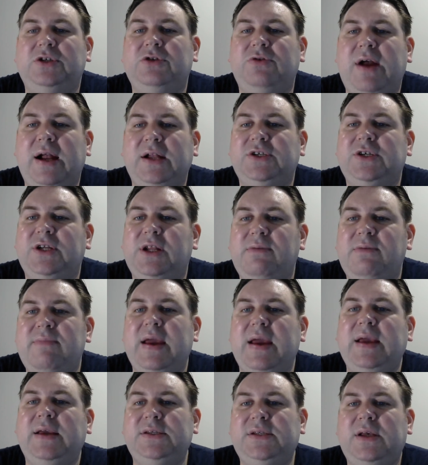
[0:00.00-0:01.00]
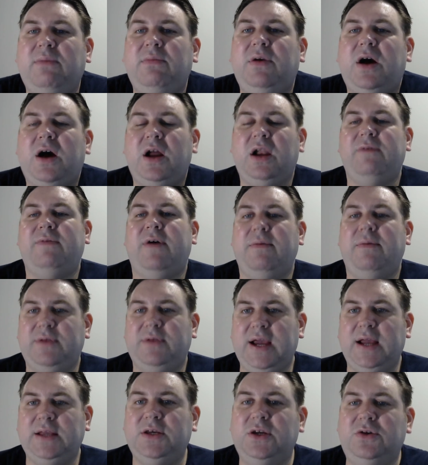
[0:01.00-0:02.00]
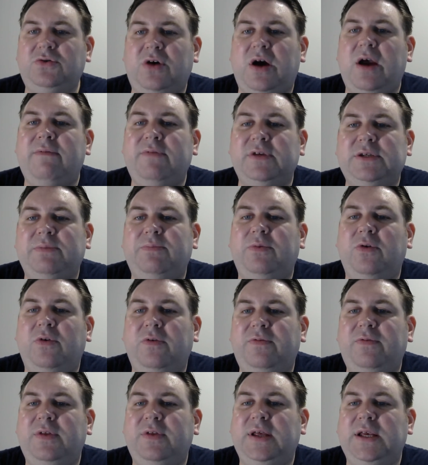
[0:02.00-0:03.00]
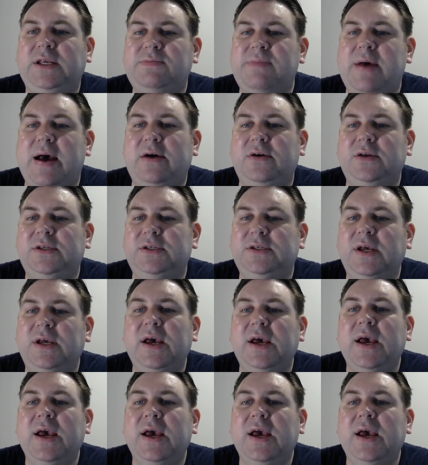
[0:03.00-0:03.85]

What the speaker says: to actually make some kind of updated driver support for these mouse.